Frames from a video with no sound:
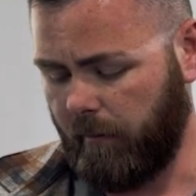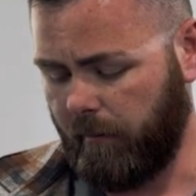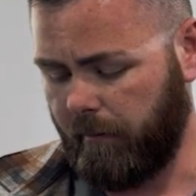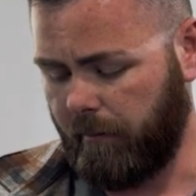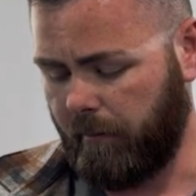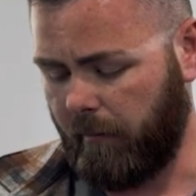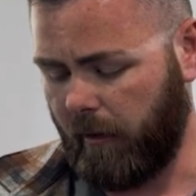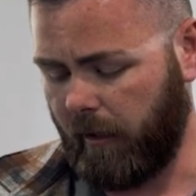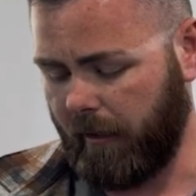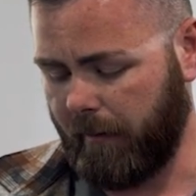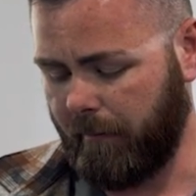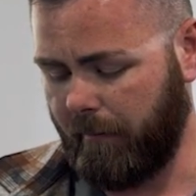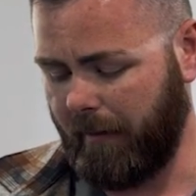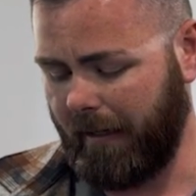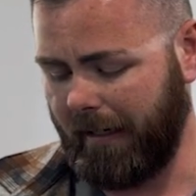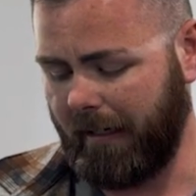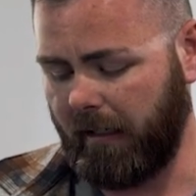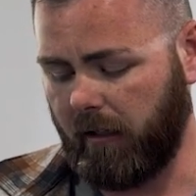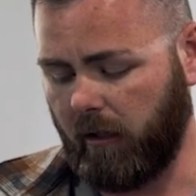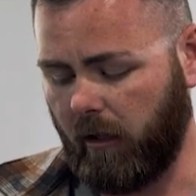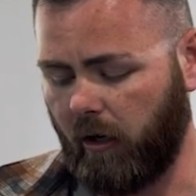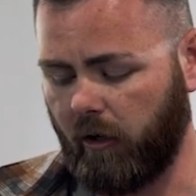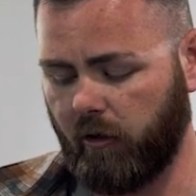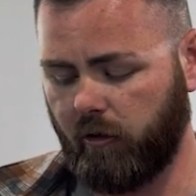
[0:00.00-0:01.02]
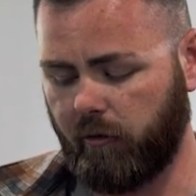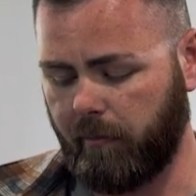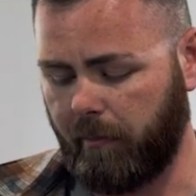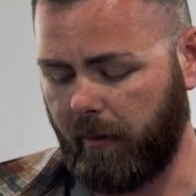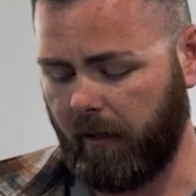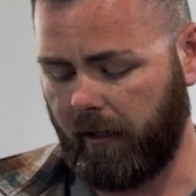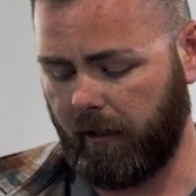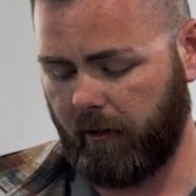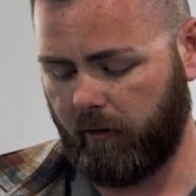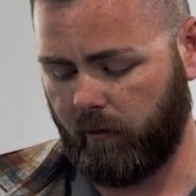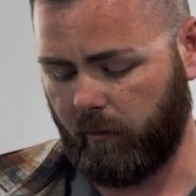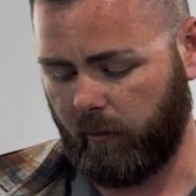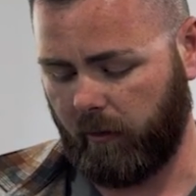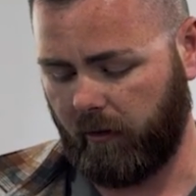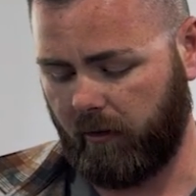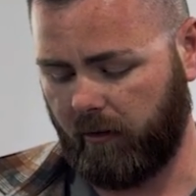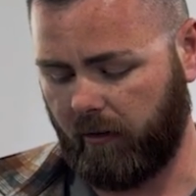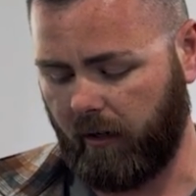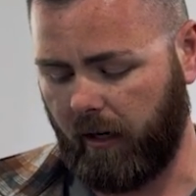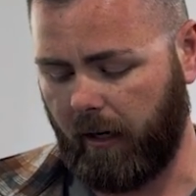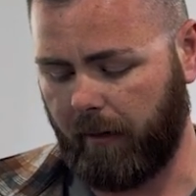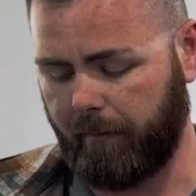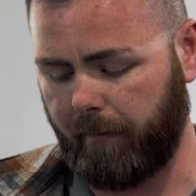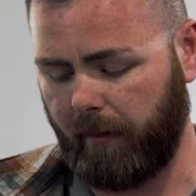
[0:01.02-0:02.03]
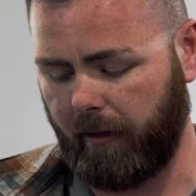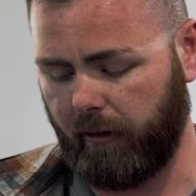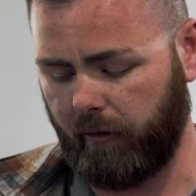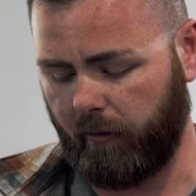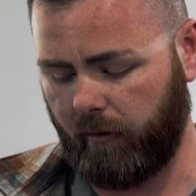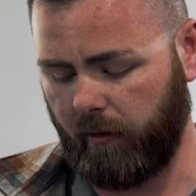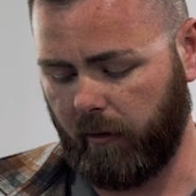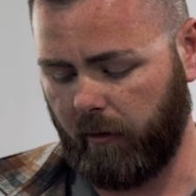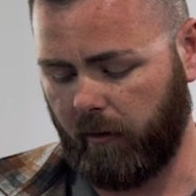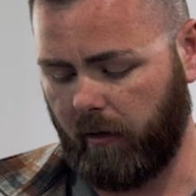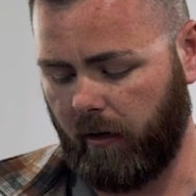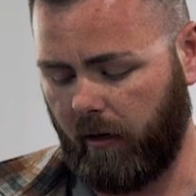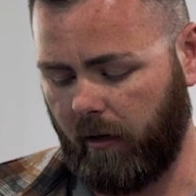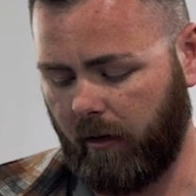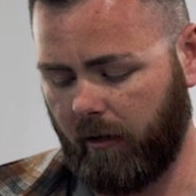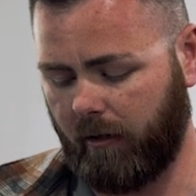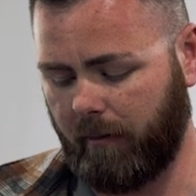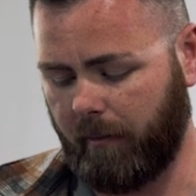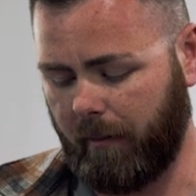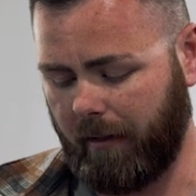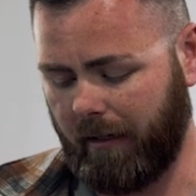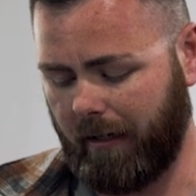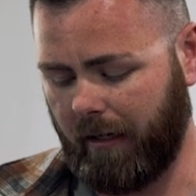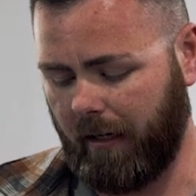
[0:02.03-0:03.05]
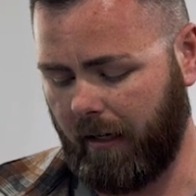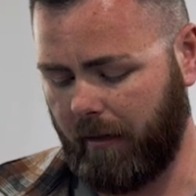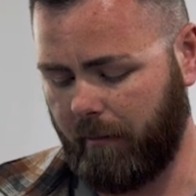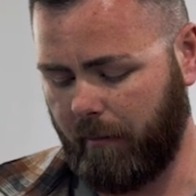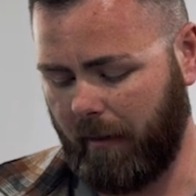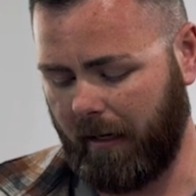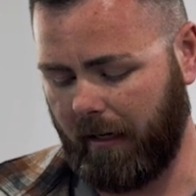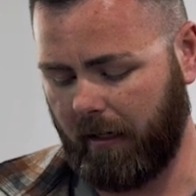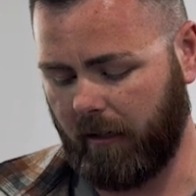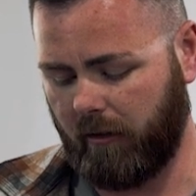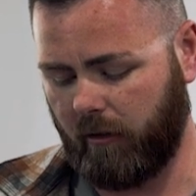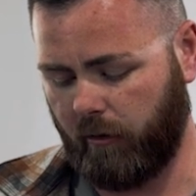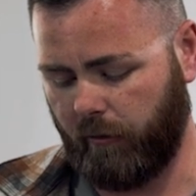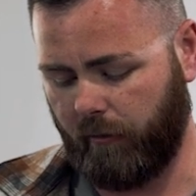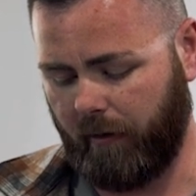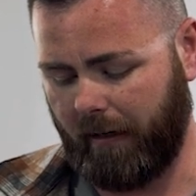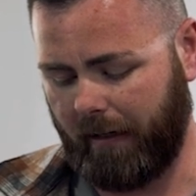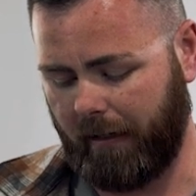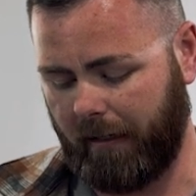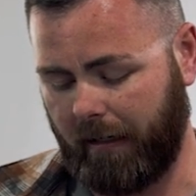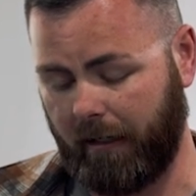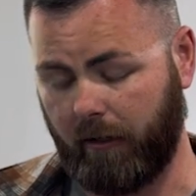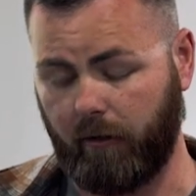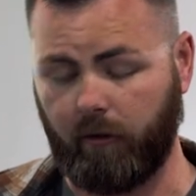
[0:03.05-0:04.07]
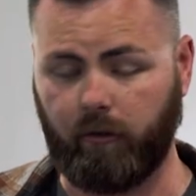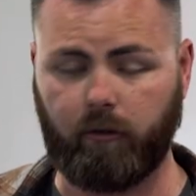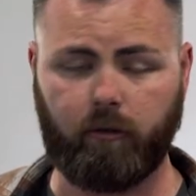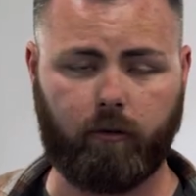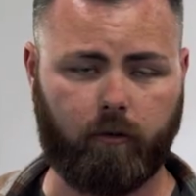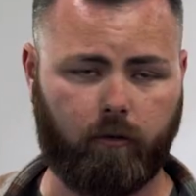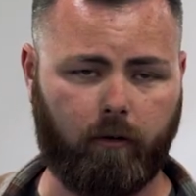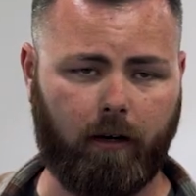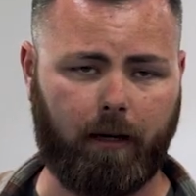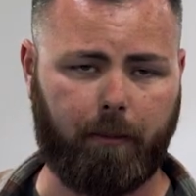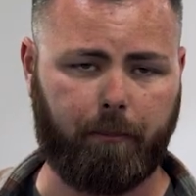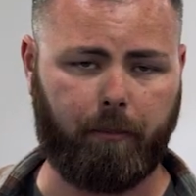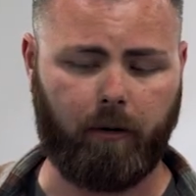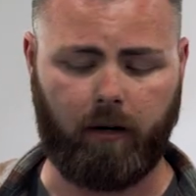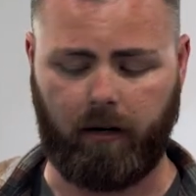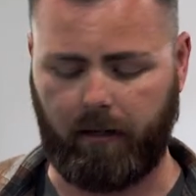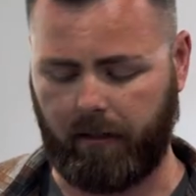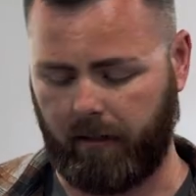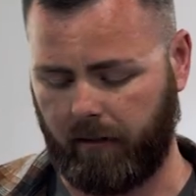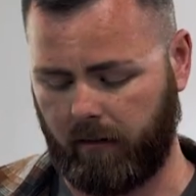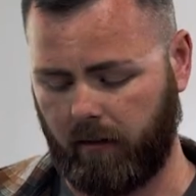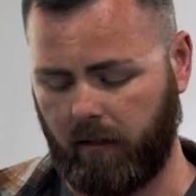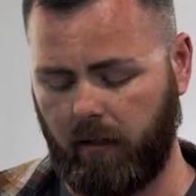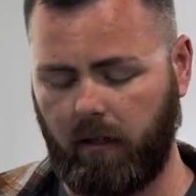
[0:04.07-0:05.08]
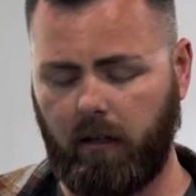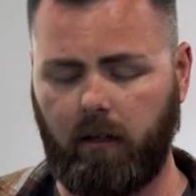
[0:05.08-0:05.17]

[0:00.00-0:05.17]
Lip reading: Many large bugs were stopped by the grill guards, but none made it to the radiators. Great product.